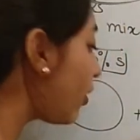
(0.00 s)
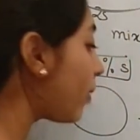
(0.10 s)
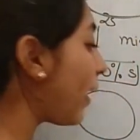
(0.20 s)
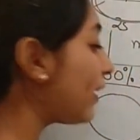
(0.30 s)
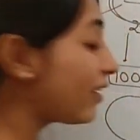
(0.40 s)

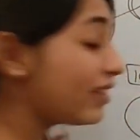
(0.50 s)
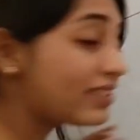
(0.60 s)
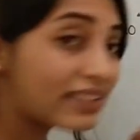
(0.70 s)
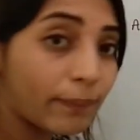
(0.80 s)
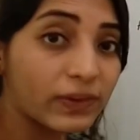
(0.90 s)
orbital is
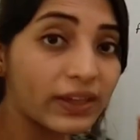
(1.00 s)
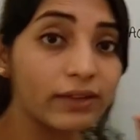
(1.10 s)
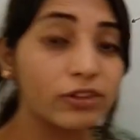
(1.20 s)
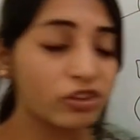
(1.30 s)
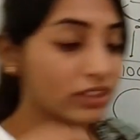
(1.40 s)
something
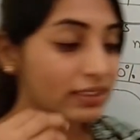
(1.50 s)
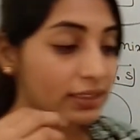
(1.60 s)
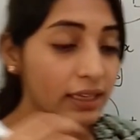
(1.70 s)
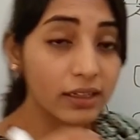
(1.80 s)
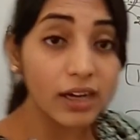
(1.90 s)
which is
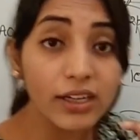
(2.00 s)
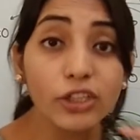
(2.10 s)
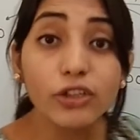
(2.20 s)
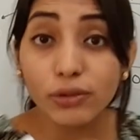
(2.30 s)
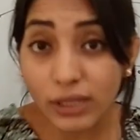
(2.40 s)
a
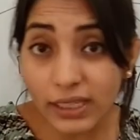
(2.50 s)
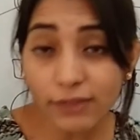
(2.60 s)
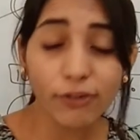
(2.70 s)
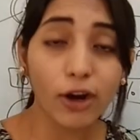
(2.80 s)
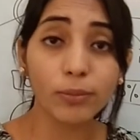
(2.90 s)
newly
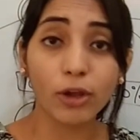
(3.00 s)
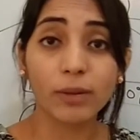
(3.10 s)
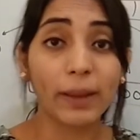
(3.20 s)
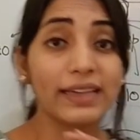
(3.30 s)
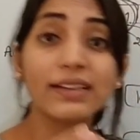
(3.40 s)
formed
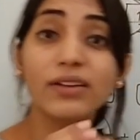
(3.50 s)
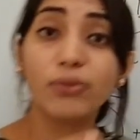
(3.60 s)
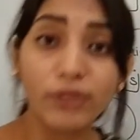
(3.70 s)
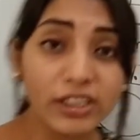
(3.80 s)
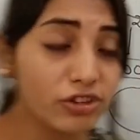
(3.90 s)
orbital
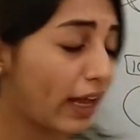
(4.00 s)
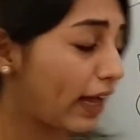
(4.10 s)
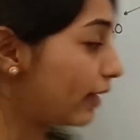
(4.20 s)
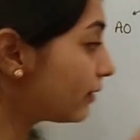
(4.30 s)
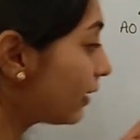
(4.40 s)
which
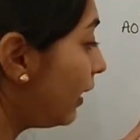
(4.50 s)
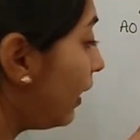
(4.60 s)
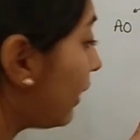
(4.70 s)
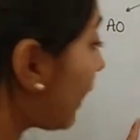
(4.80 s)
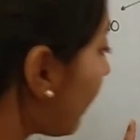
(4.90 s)
has
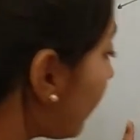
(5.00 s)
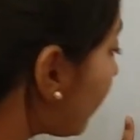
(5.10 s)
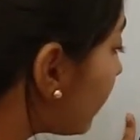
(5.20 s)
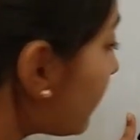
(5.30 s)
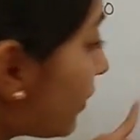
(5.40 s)

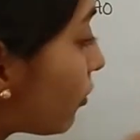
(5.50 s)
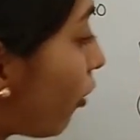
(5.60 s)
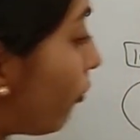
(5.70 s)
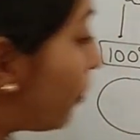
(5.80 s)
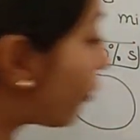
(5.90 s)
characteristics
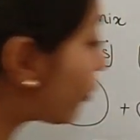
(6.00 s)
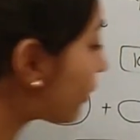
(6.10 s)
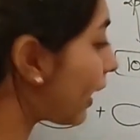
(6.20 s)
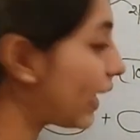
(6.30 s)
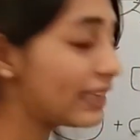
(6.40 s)
of both
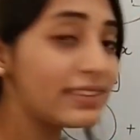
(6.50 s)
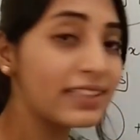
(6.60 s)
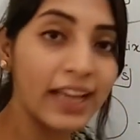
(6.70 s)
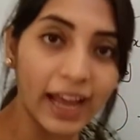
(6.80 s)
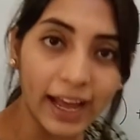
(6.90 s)
S
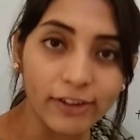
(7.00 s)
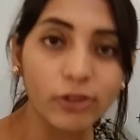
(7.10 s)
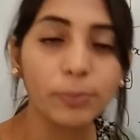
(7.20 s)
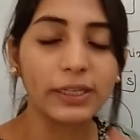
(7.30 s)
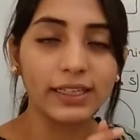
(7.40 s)
and
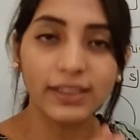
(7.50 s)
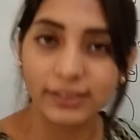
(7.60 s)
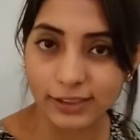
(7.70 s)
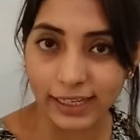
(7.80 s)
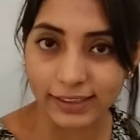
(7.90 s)
P
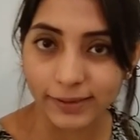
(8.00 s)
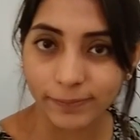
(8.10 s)
together.